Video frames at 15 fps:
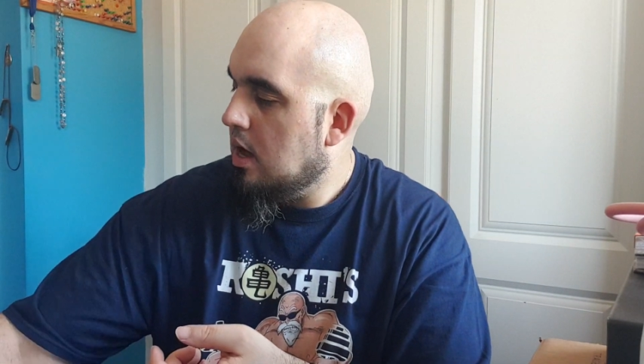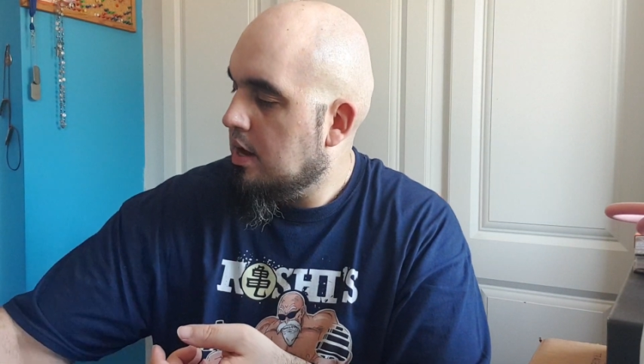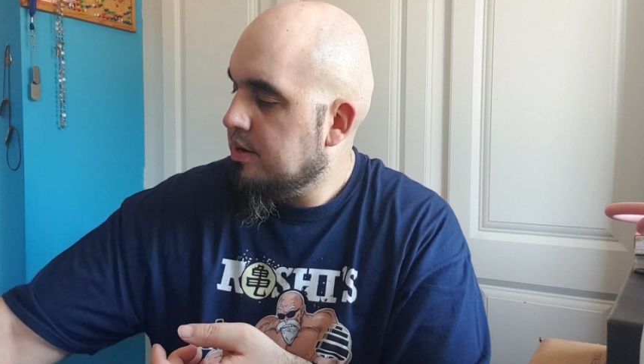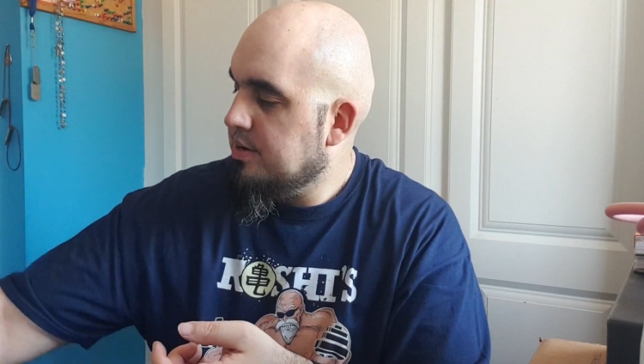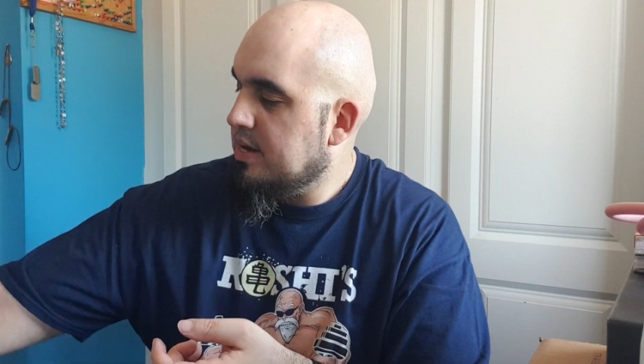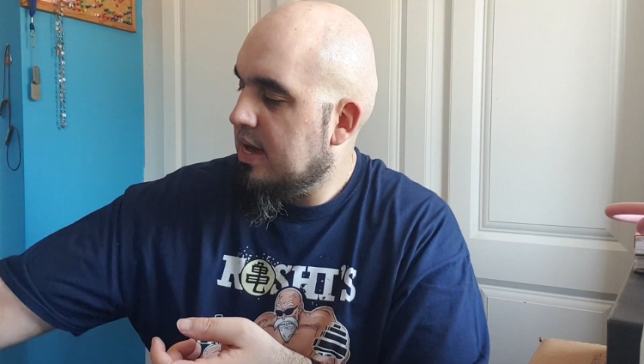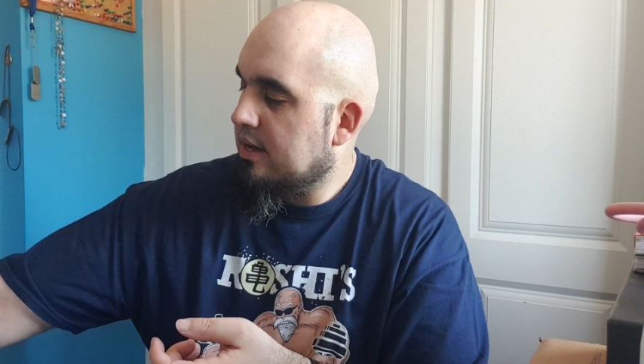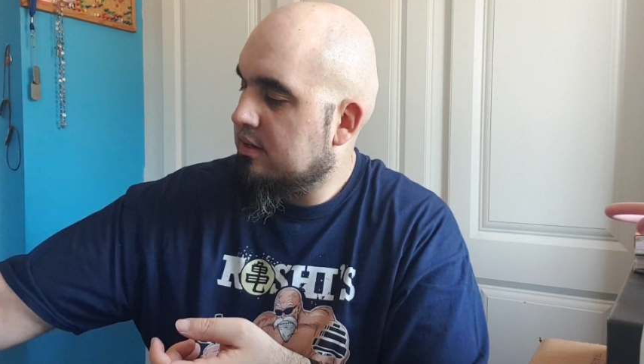
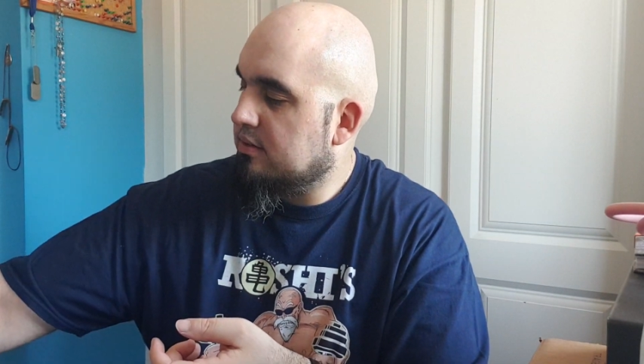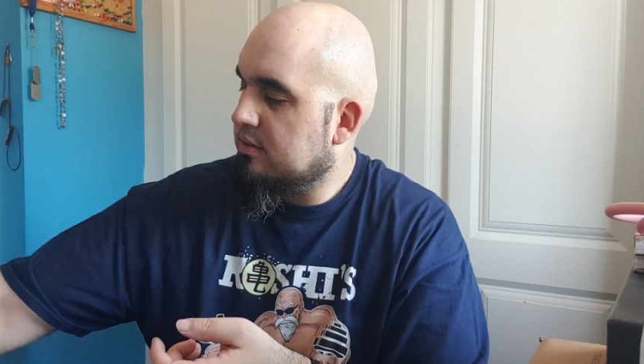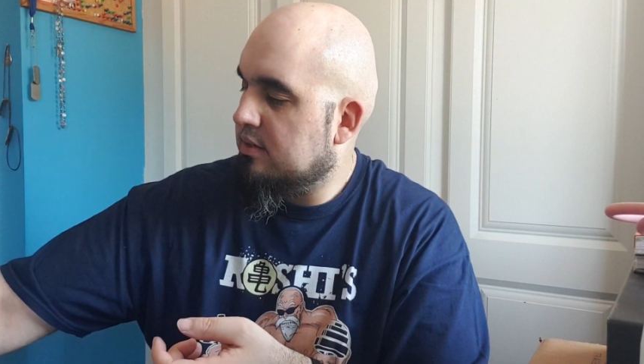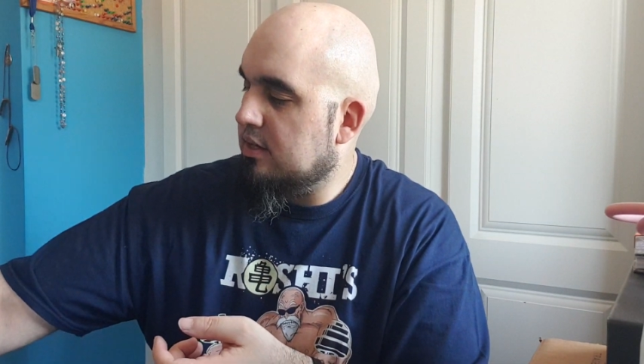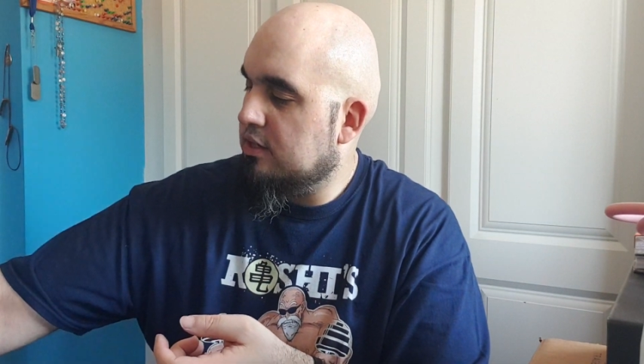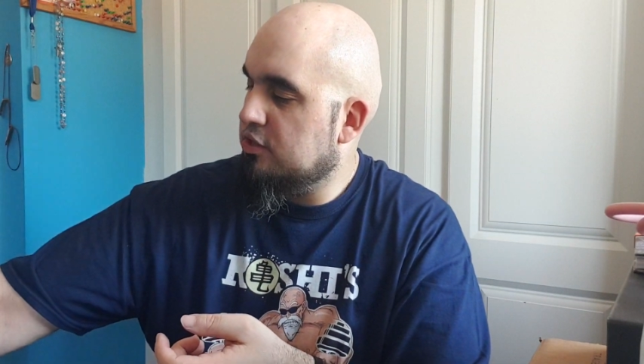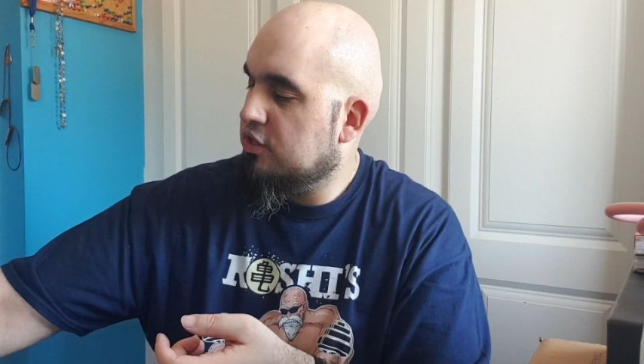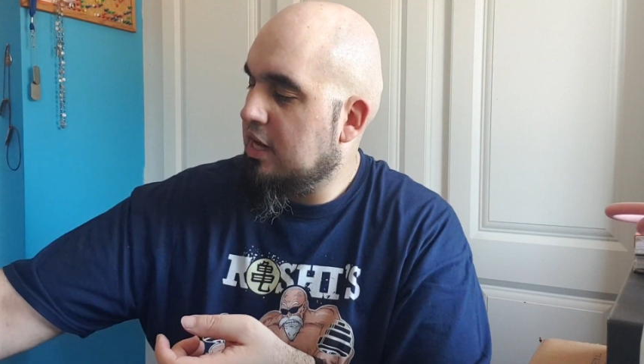
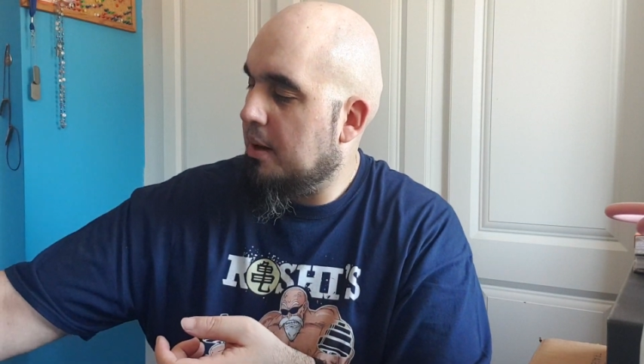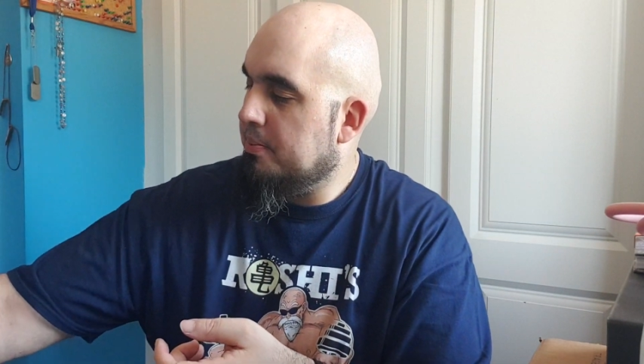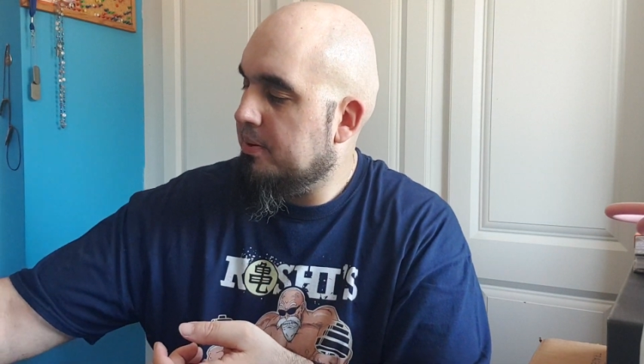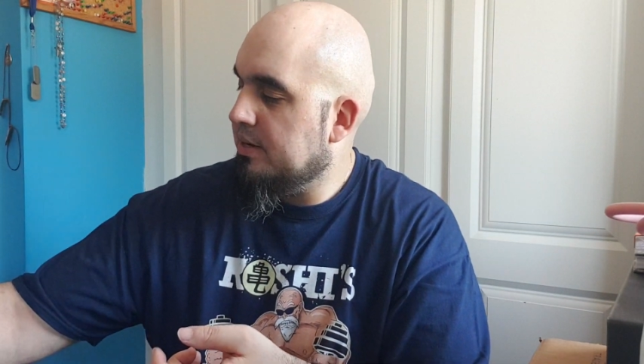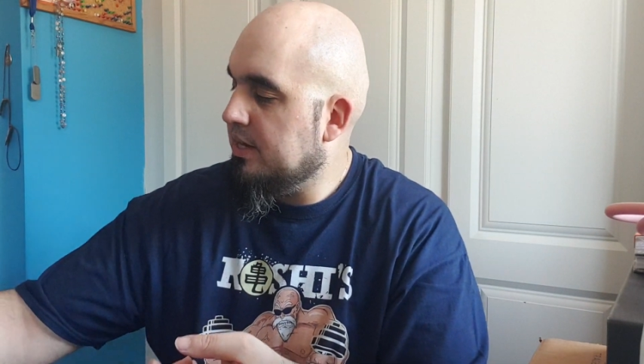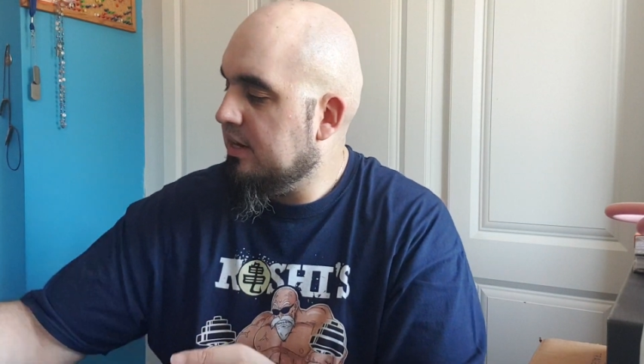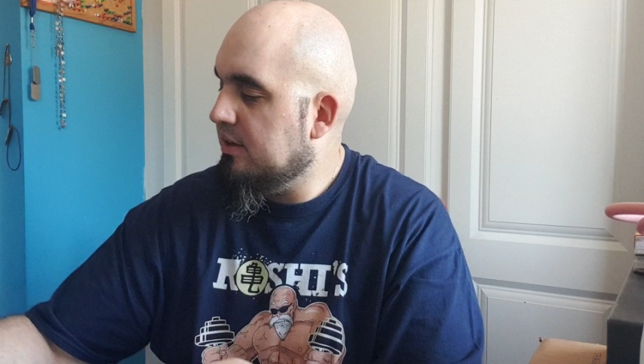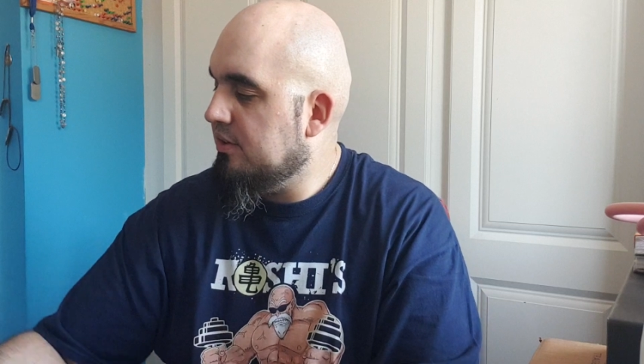Next
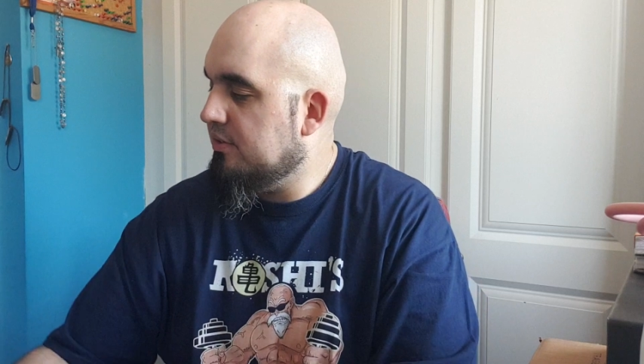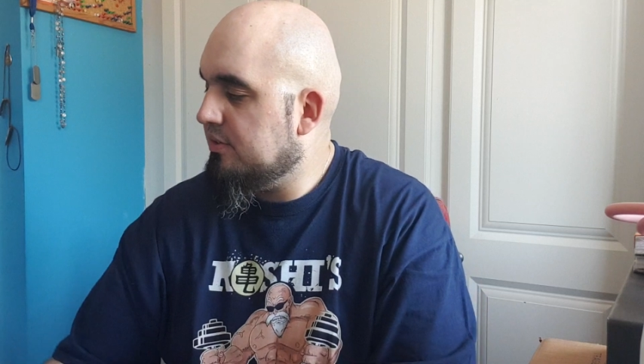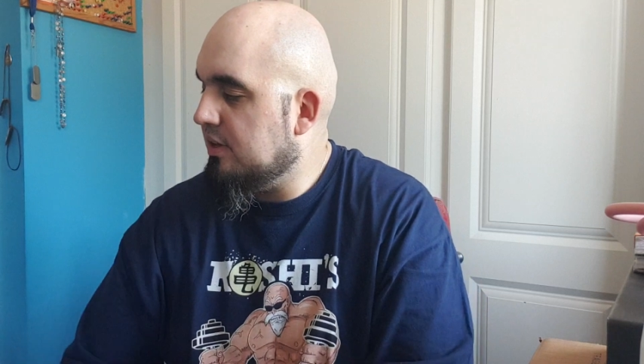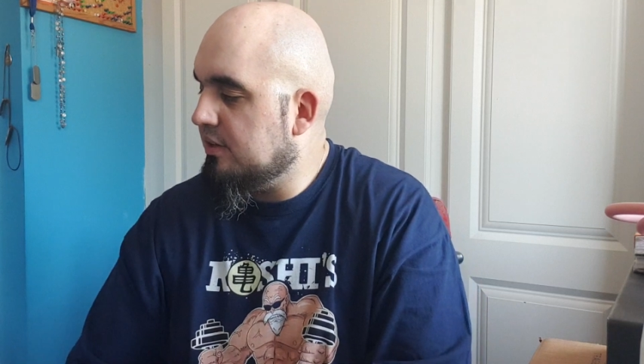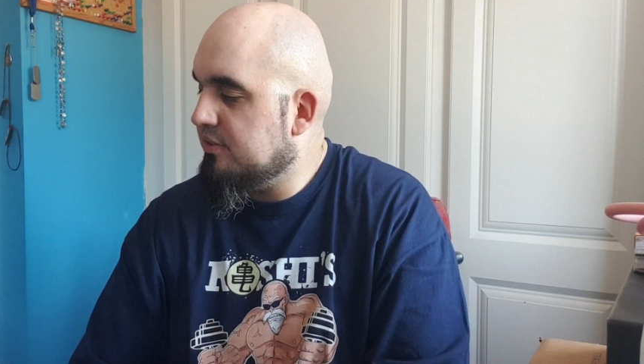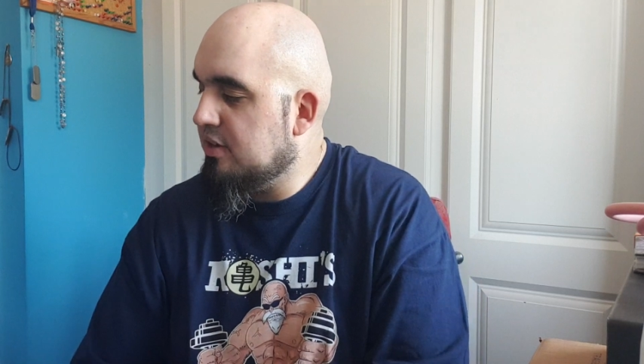Japanese